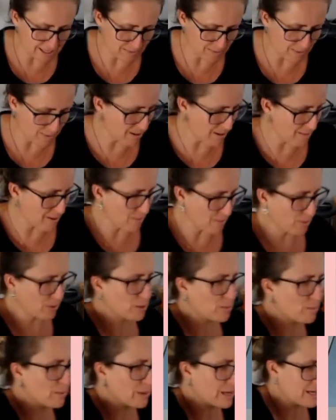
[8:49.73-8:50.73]
but maybe I put
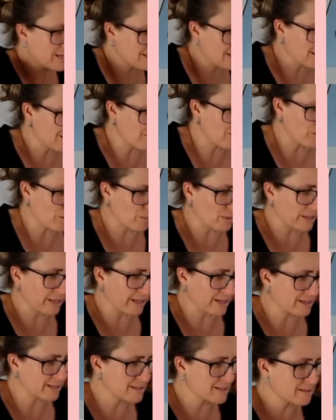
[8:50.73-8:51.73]
the base in the wrong
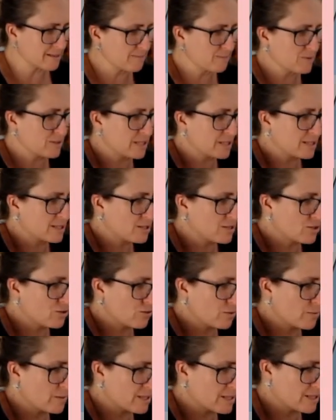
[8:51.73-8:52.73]
place. So let's just
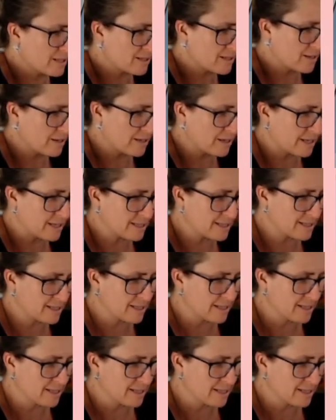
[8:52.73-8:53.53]
trim it to size.